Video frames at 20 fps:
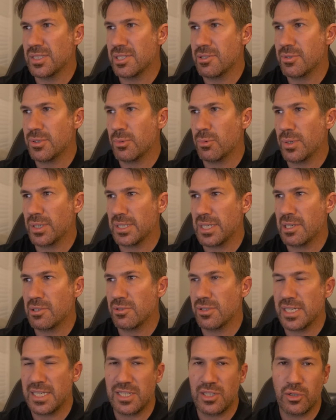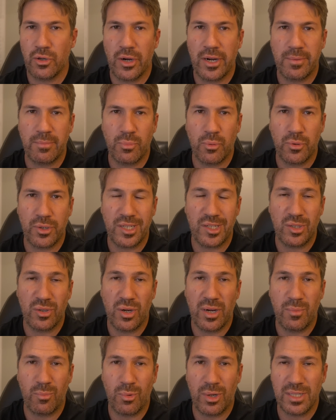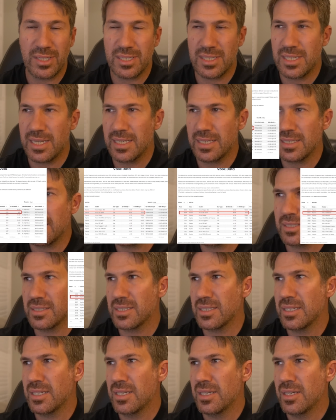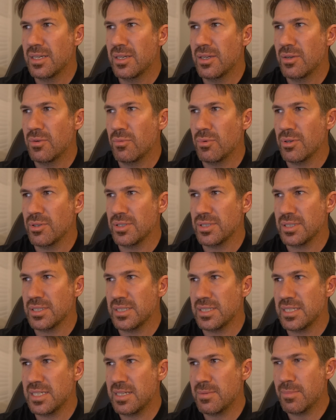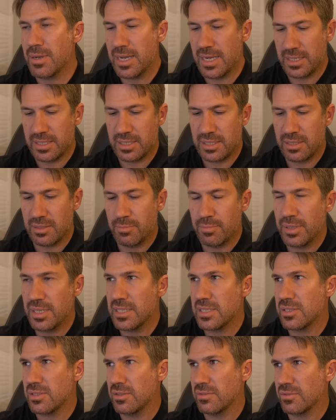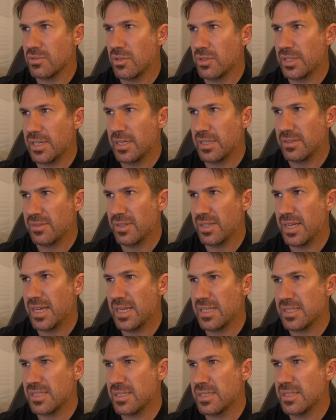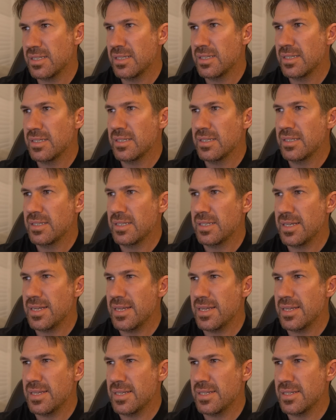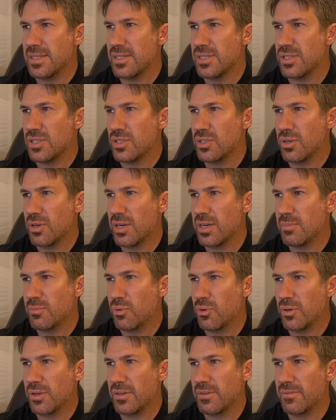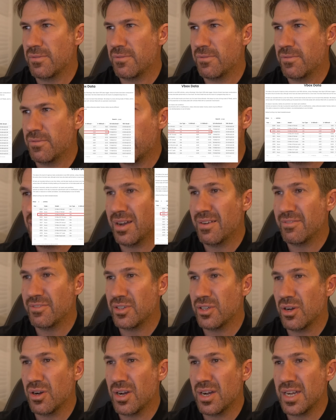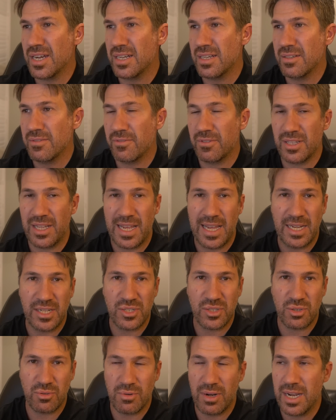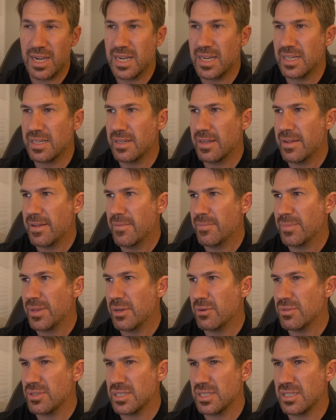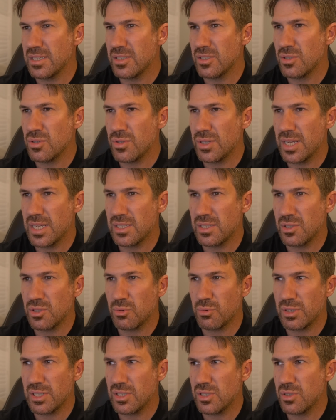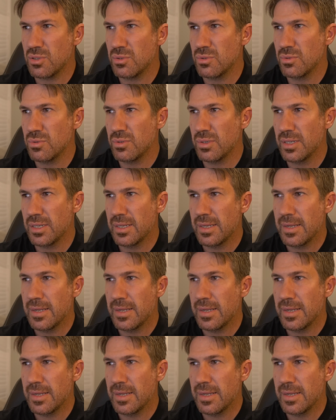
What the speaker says: 0 to 100 in 9.91 seconds, whereas the D-Max, the best I've got out of that is 9.59 for the X-Terrain. That was in 2022.